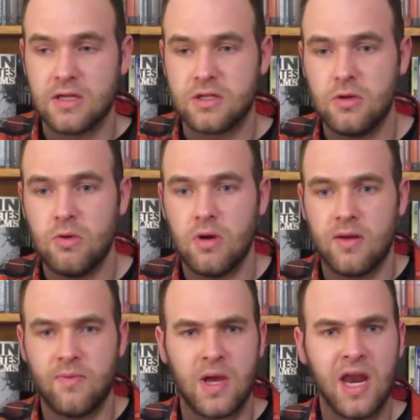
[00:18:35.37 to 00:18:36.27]
to
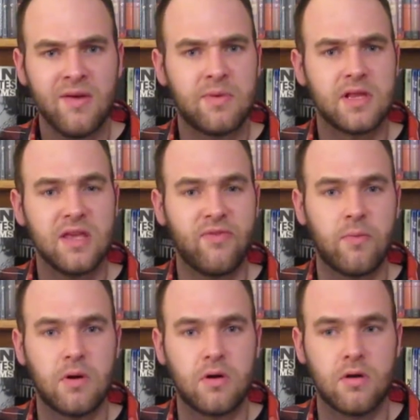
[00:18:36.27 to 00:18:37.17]
a kind of
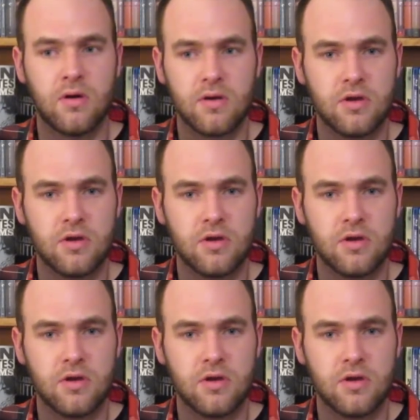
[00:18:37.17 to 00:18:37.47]
believable